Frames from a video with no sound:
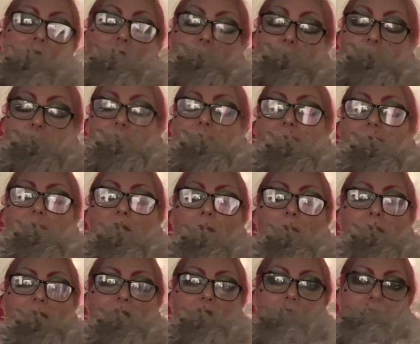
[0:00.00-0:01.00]
And if I
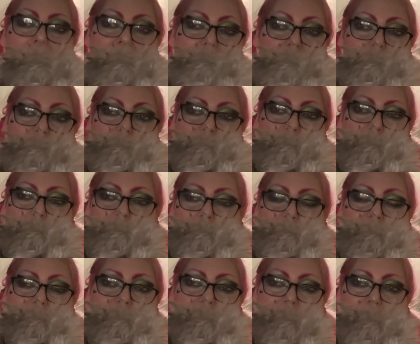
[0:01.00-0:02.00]
wake up to go to the toilet
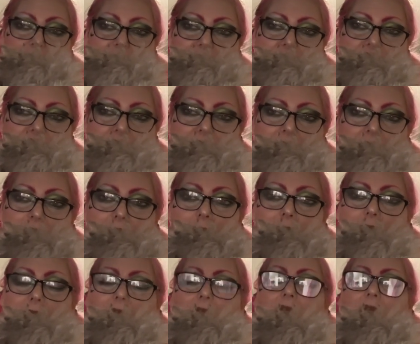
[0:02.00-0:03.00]
myself, I check
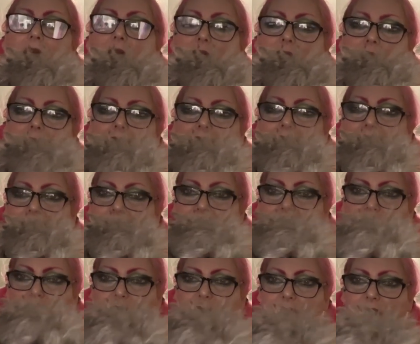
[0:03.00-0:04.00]
him and
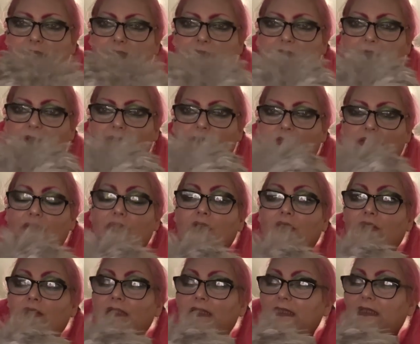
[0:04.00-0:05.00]
take him down to go to the toilet,
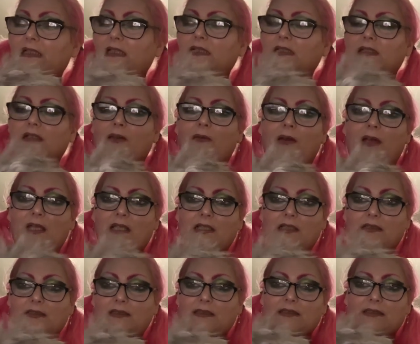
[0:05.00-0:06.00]
because he does go
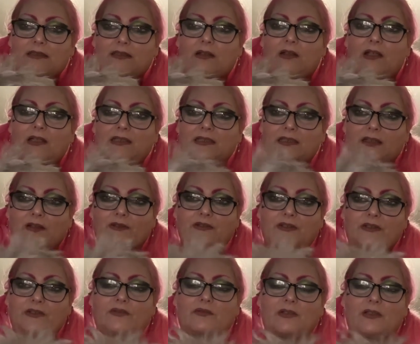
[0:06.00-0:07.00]
outside to go to
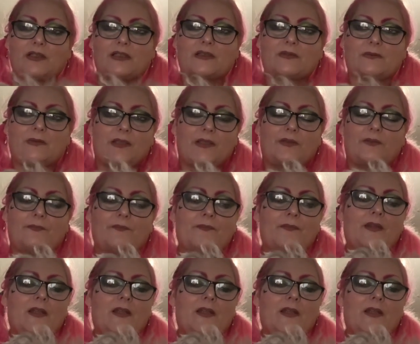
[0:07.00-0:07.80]
the toilet as well.